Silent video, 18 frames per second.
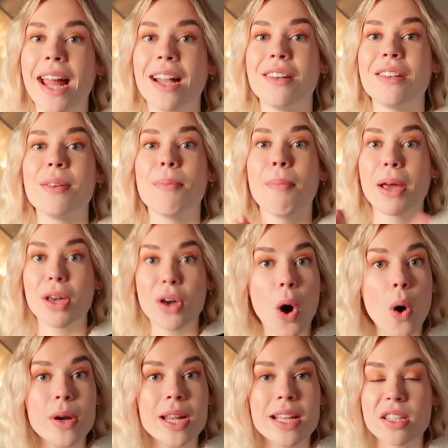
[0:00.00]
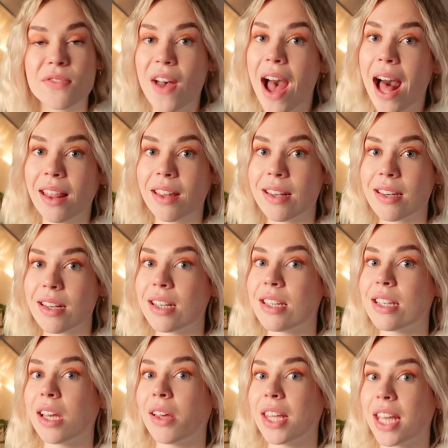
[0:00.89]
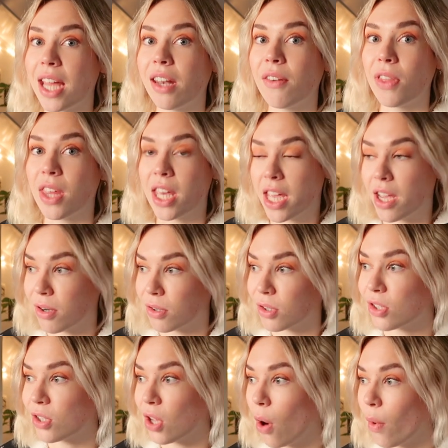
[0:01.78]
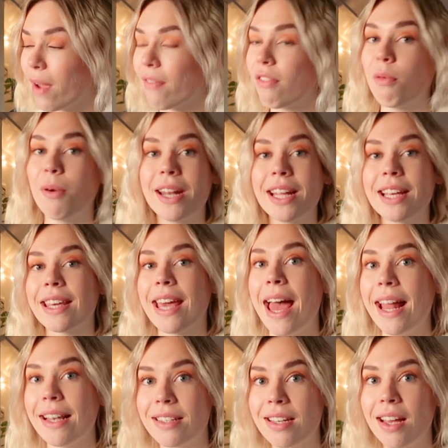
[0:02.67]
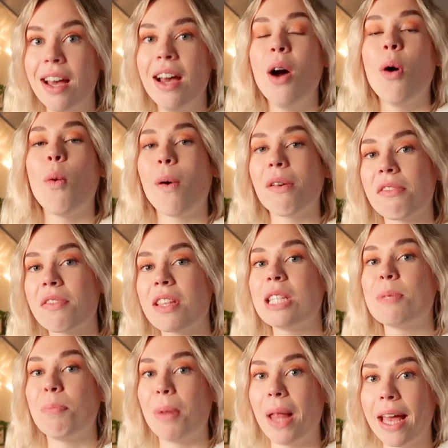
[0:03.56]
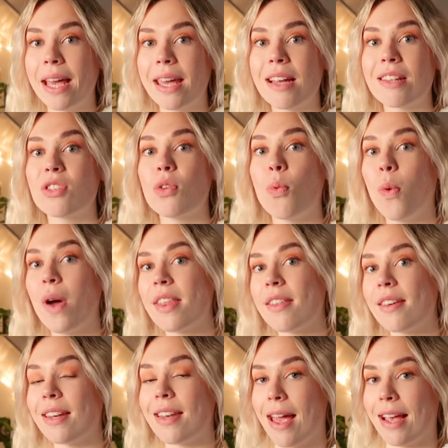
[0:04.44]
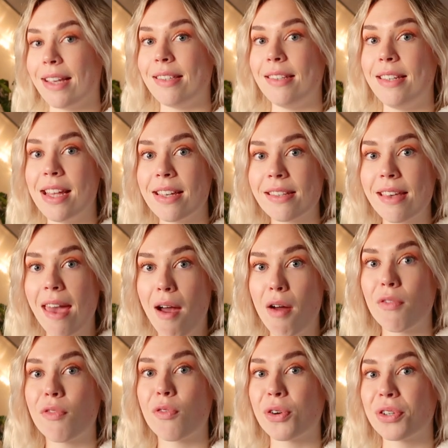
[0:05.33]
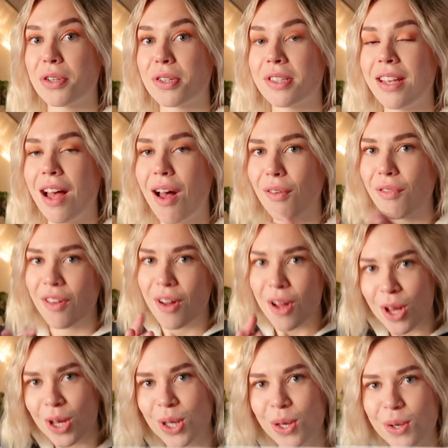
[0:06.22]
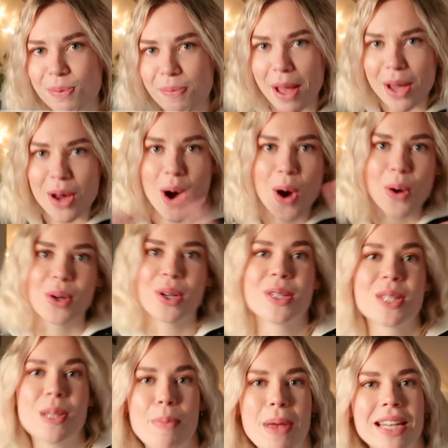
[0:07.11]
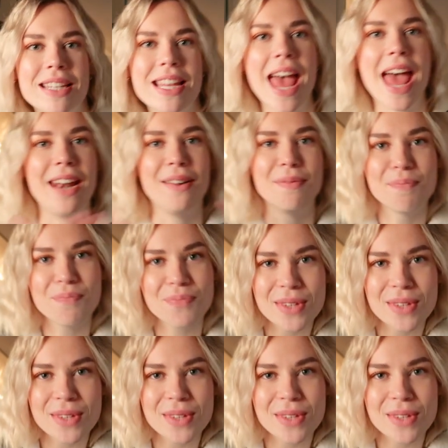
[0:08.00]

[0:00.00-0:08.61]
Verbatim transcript: and my code is valid until the end of the year so if you want to get one of these blankets with a nice discount for yourself use my code Sabine10